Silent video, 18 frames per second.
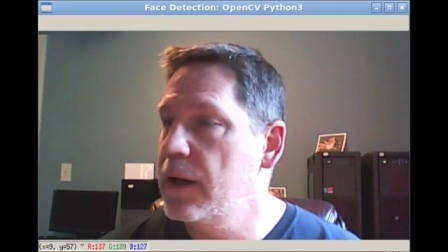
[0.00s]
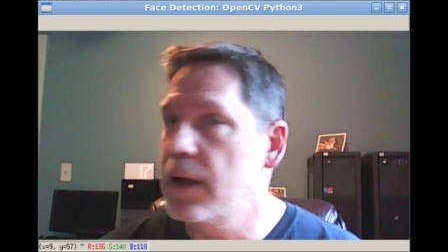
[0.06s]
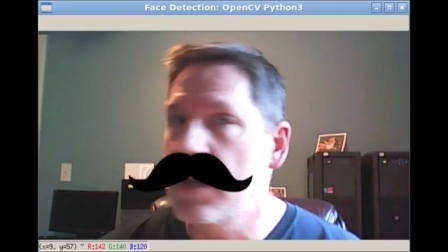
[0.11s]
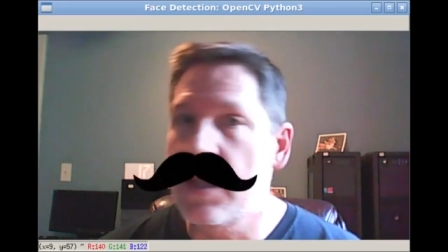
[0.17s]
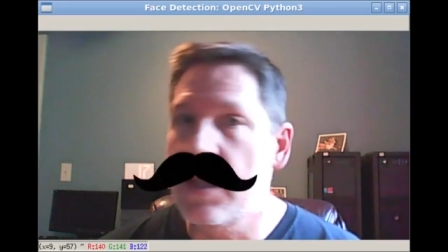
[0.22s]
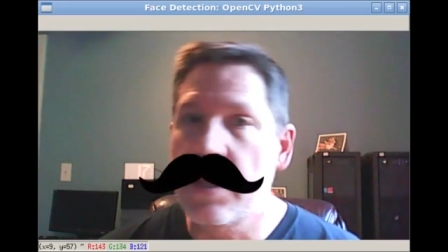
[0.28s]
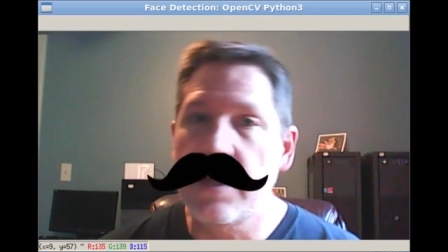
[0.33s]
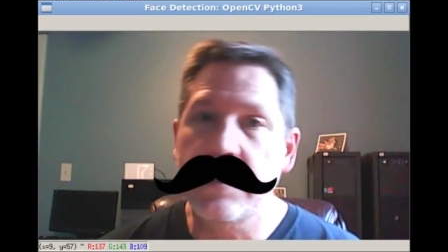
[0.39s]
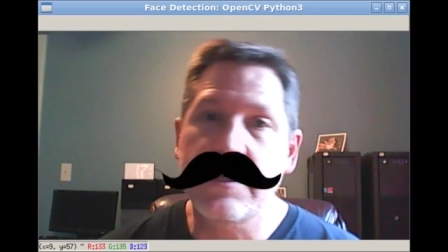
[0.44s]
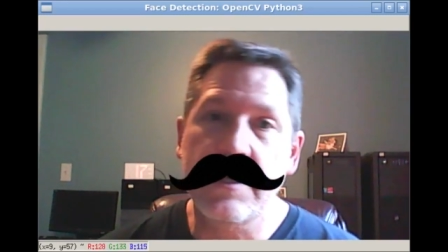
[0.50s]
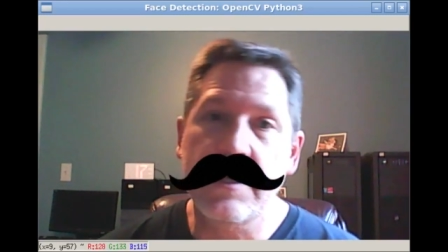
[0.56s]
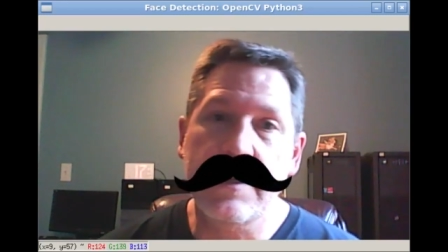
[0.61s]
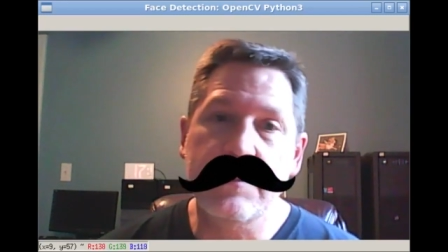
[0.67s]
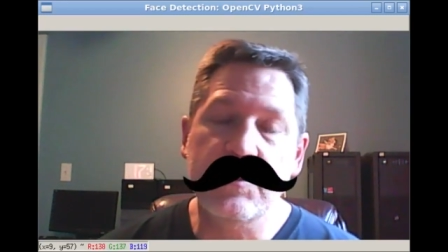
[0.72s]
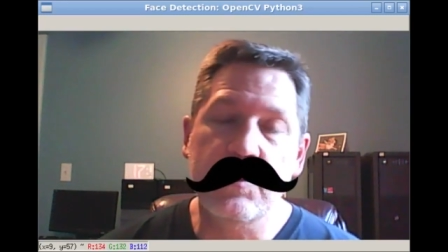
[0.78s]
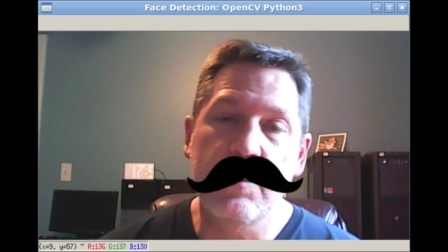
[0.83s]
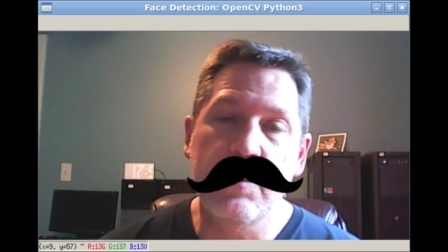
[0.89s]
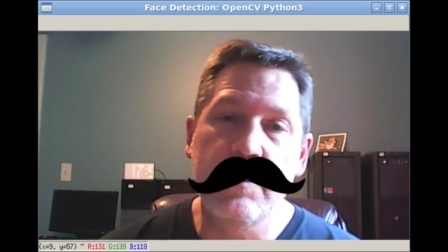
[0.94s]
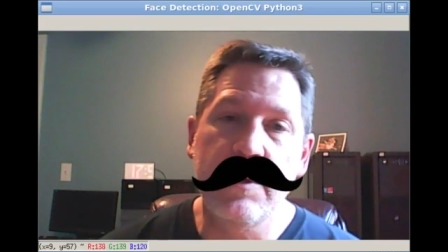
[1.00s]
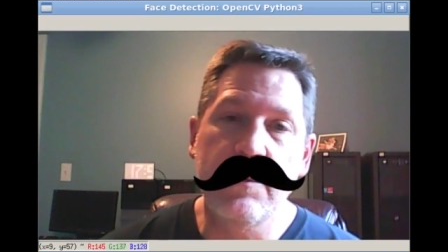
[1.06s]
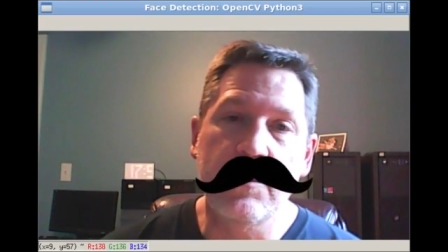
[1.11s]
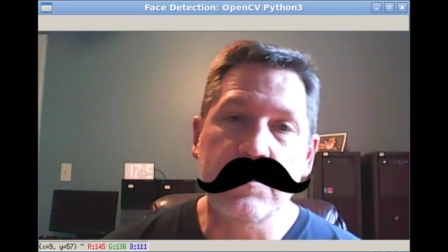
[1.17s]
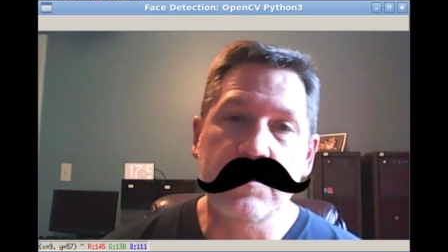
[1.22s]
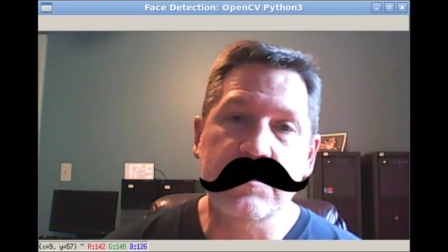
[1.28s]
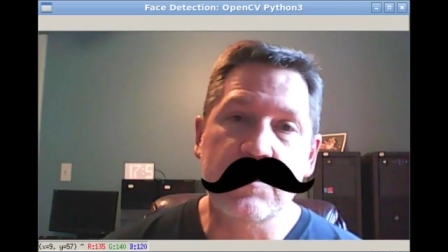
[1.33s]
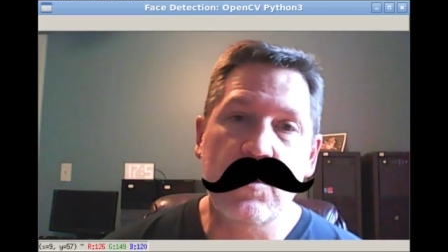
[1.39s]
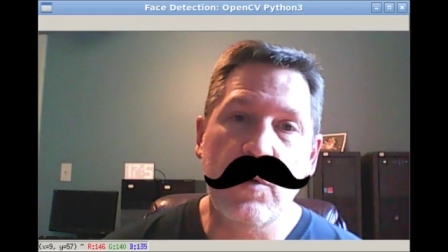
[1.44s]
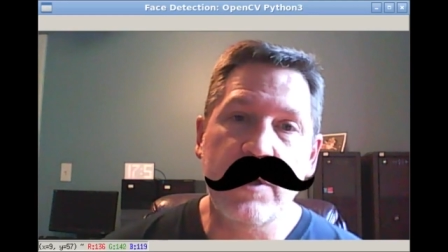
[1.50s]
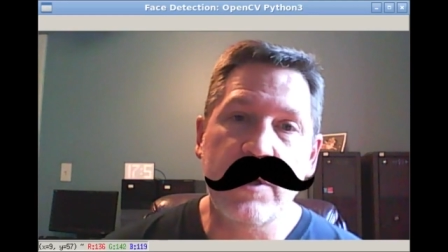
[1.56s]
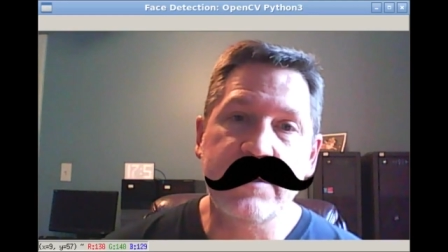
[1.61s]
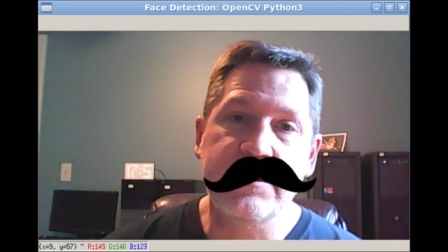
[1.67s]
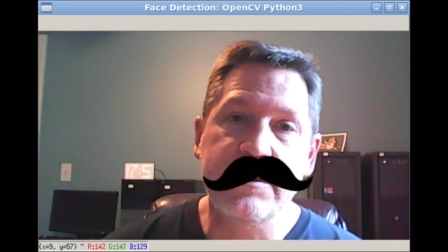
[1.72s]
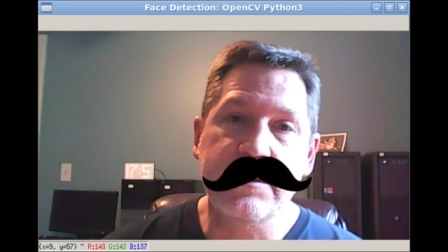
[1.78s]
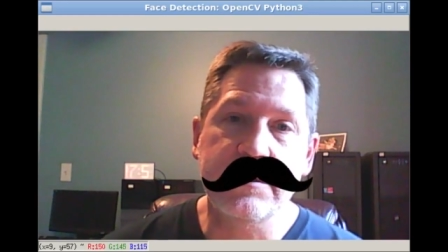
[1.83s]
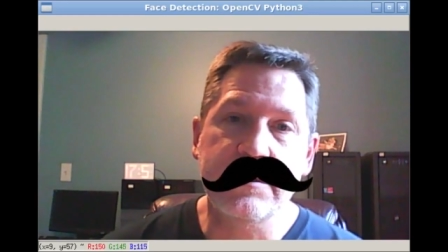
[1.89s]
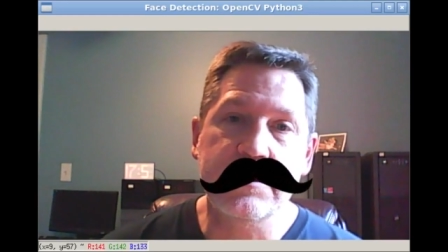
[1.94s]
lot of times people's
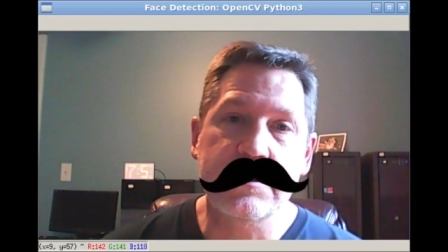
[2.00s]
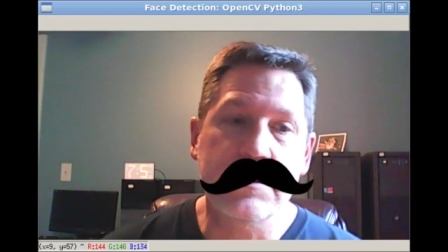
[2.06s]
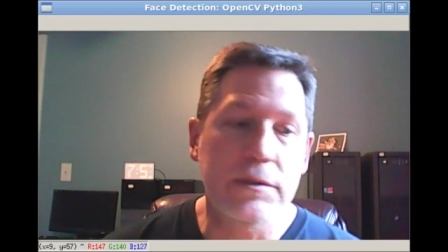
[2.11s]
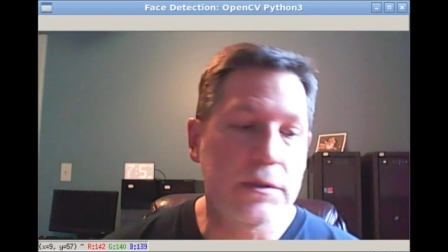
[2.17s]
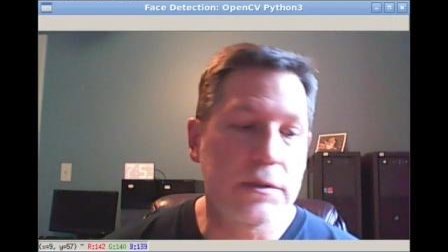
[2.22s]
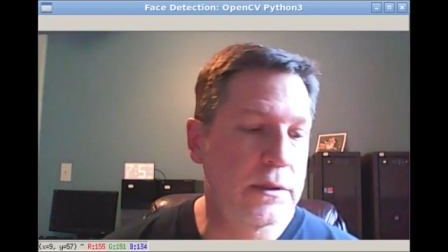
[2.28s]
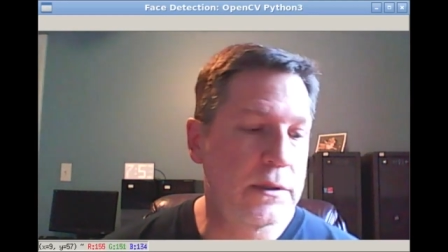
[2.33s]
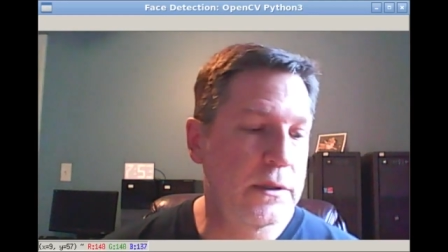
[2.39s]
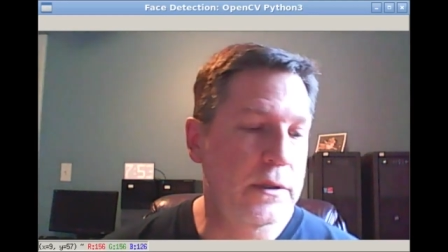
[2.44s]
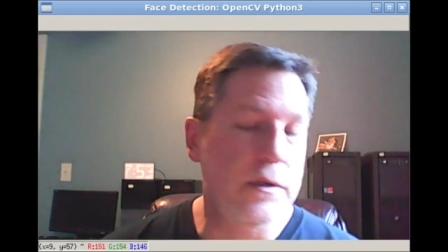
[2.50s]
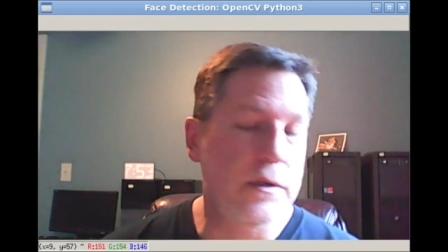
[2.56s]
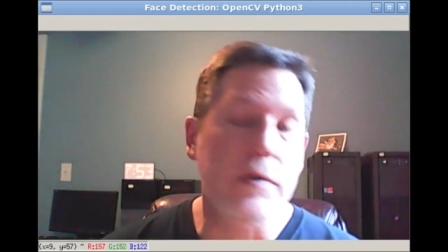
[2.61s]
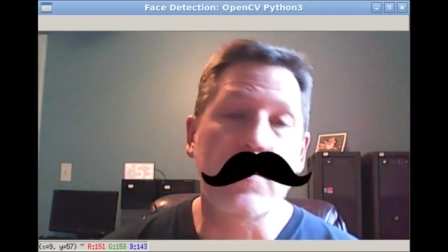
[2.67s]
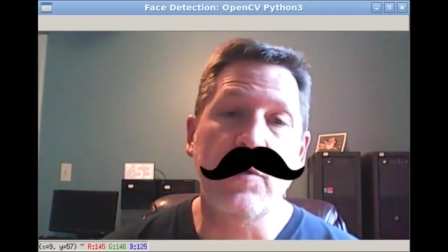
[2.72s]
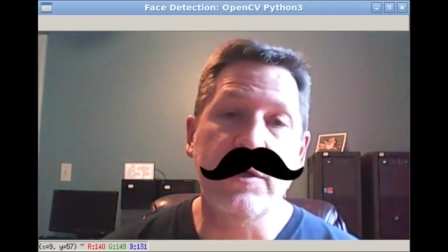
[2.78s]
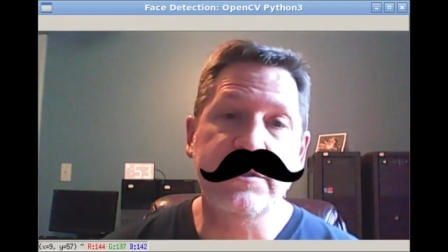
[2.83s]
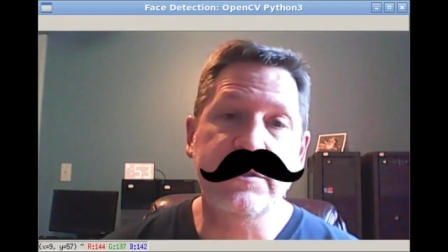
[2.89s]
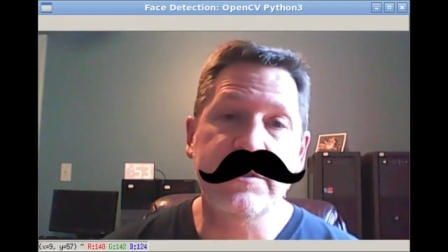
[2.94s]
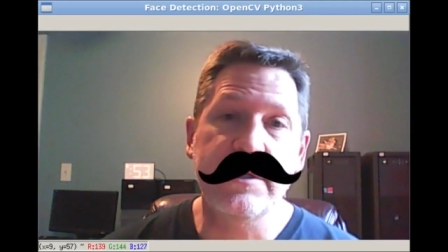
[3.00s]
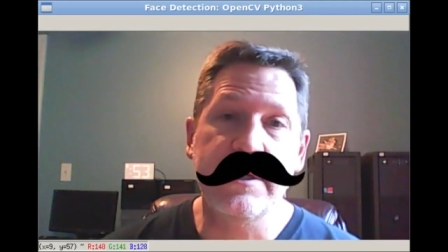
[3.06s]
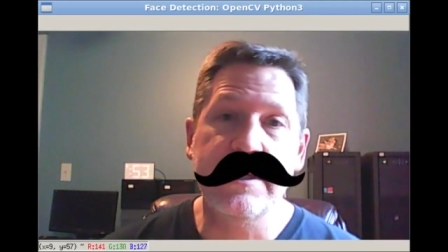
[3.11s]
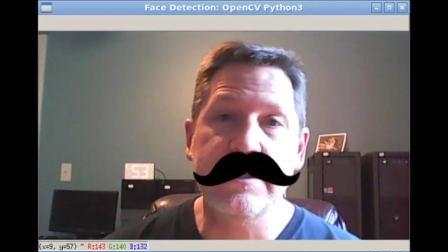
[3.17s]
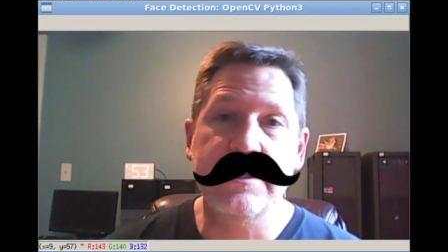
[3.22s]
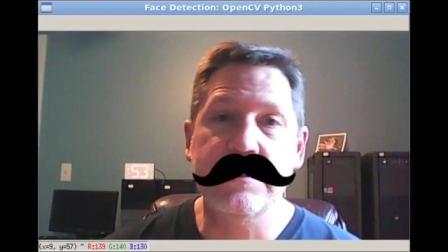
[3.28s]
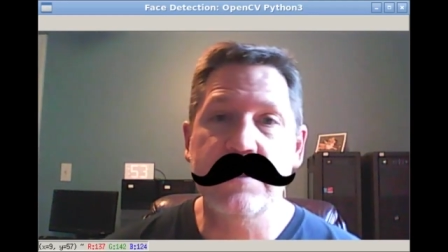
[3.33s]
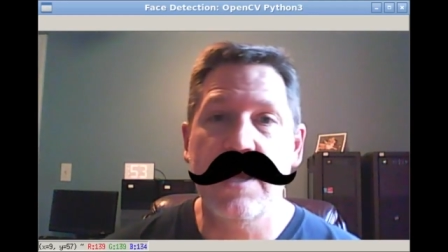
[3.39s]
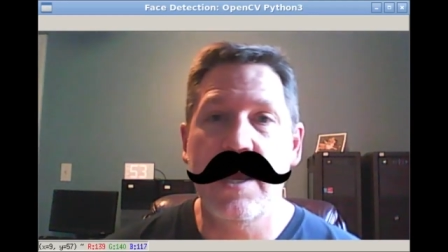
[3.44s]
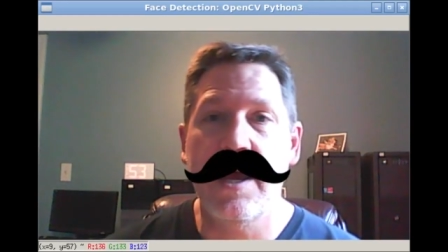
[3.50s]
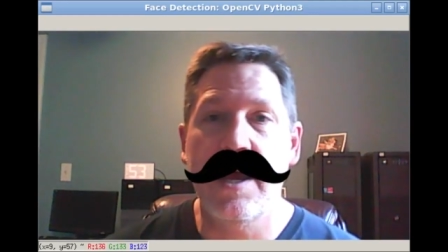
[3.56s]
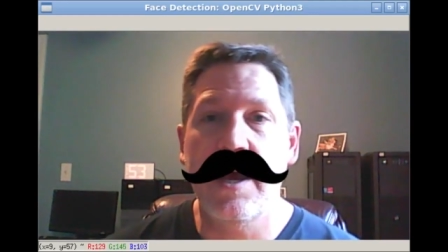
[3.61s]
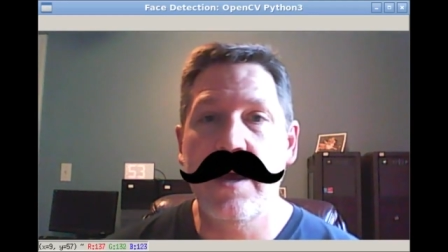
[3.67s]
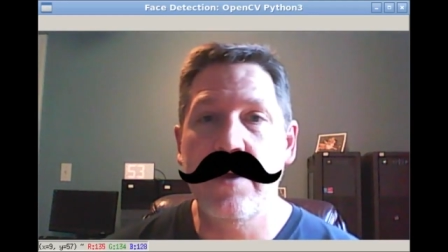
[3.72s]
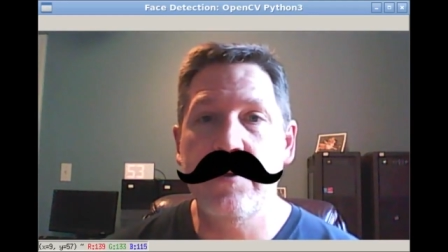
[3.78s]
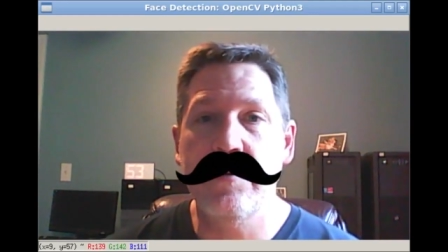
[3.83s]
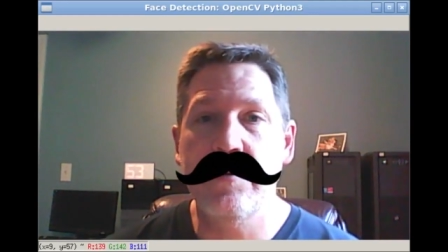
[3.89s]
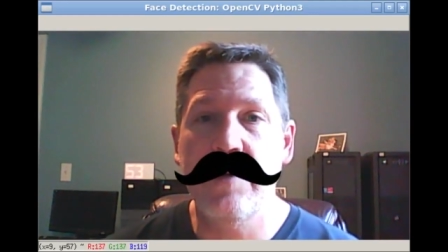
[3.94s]
questions their question is how
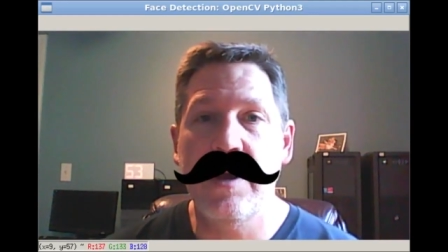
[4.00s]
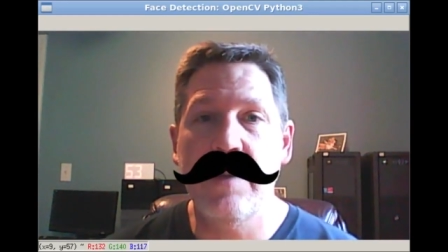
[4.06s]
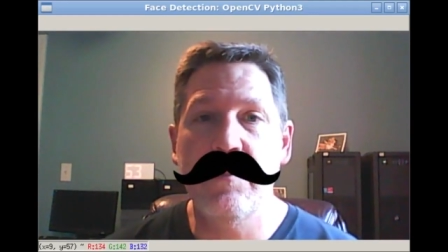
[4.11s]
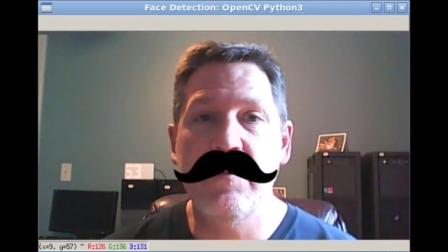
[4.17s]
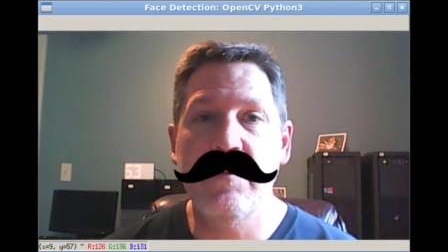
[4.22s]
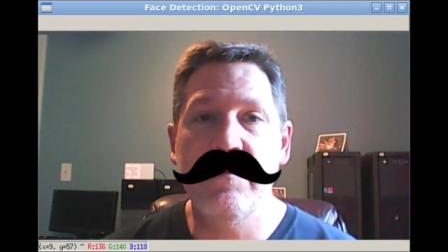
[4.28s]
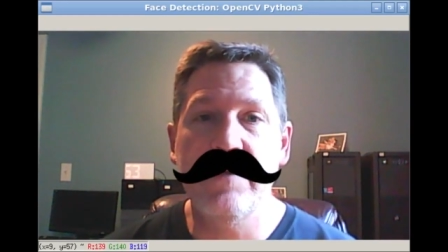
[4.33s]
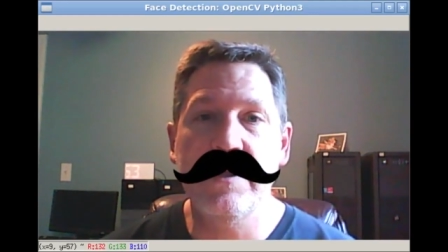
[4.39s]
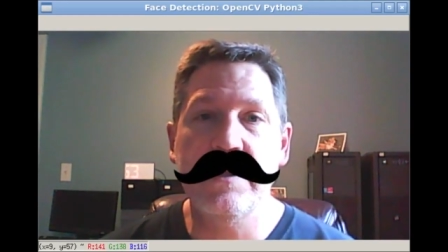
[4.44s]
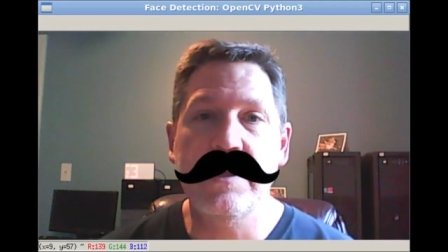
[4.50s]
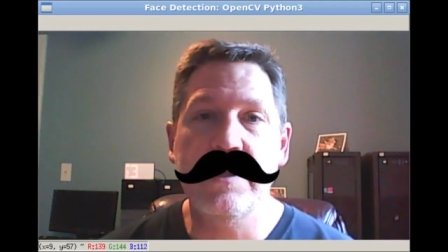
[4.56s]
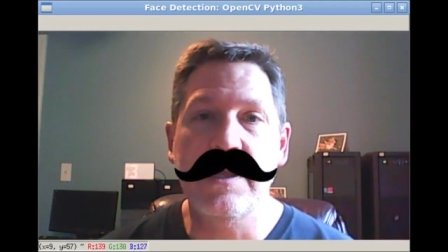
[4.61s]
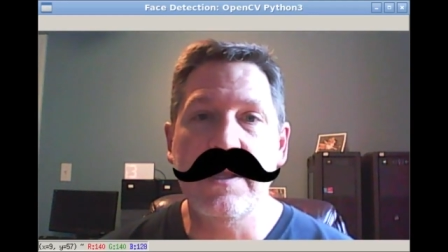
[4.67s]
do I prevent that?